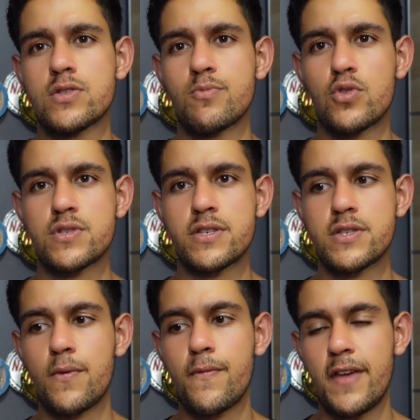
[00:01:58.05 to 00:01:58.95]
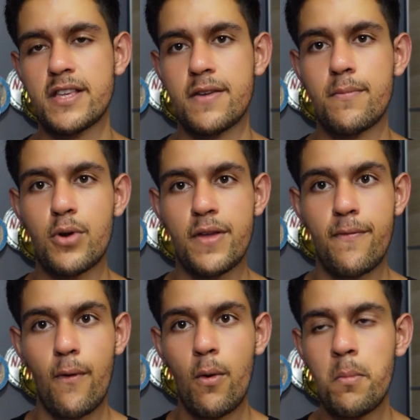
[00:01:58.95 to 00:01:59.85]
was more so still fixed and pretty
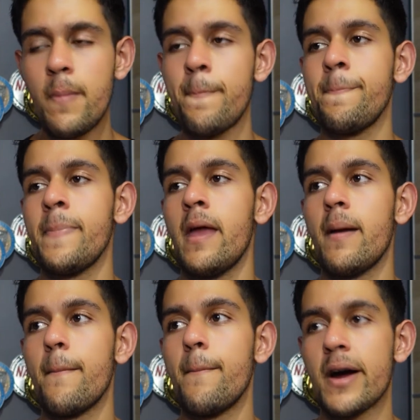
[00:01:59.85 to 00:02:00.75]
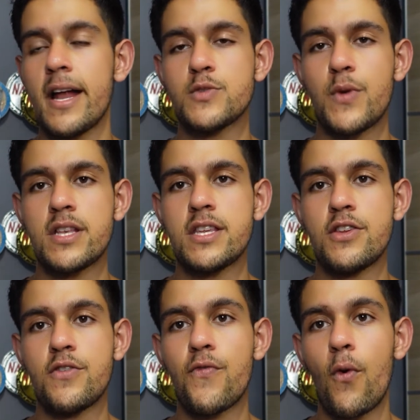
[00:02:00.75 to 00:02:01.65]
firm. But as we
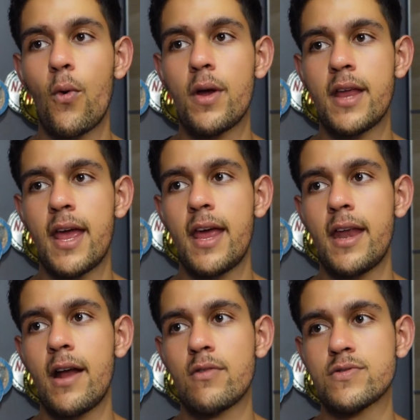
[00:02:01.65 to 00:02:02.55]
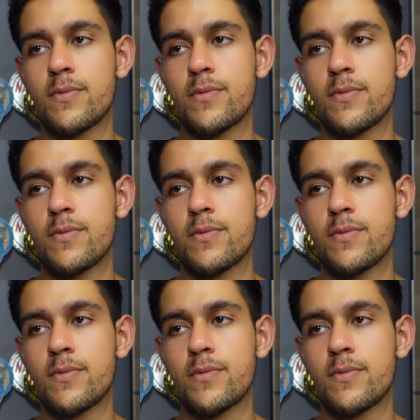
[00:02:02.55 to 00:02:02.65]
continued forward and I was